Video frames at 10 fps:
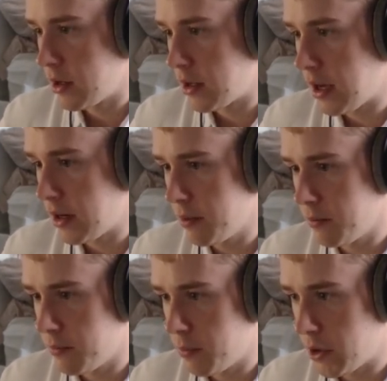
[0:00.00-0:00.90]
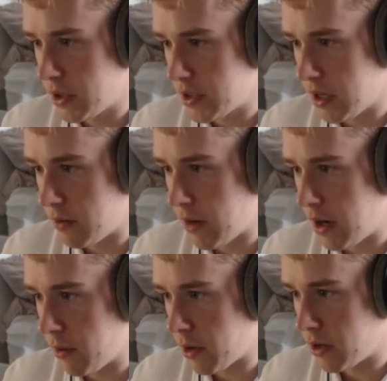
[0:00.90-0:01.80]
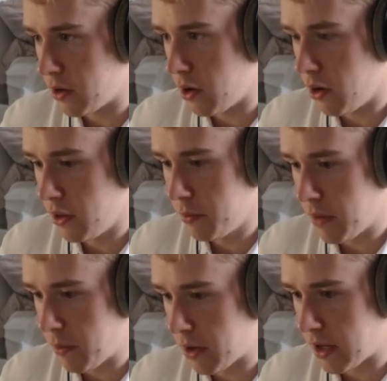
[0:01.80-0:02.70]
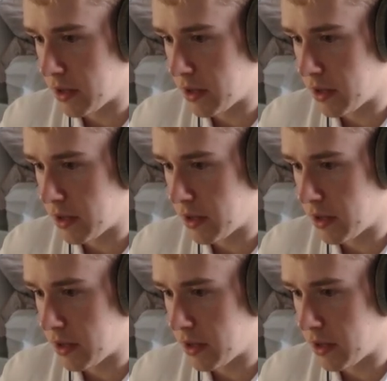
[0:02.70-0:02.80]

Kingdom. Put this in right here. We're going to do all of them and we're going